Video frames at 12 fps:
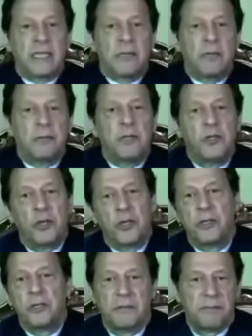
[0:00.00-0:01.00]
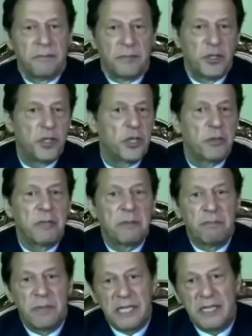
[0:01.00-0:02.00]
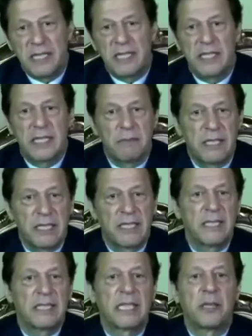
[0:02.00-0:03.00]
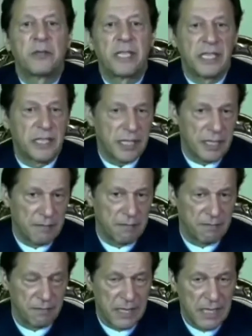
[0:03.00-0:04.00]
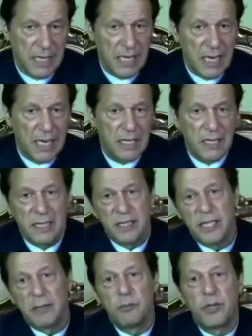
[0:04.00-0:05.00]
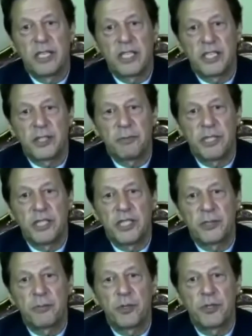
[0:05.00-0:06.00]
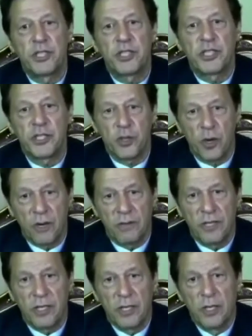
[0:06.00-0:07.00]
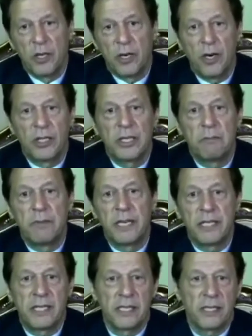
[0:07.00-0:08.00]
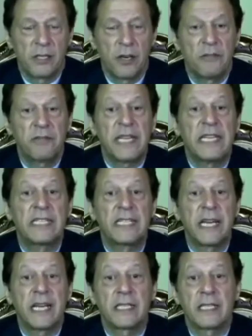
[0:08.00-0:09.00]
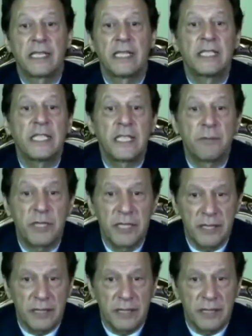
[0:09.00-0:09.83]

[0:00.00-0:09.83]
be no durable peace and stability in South Asia until the Jammu and Kashmir dispute is resolved on the basis of international legitimacy.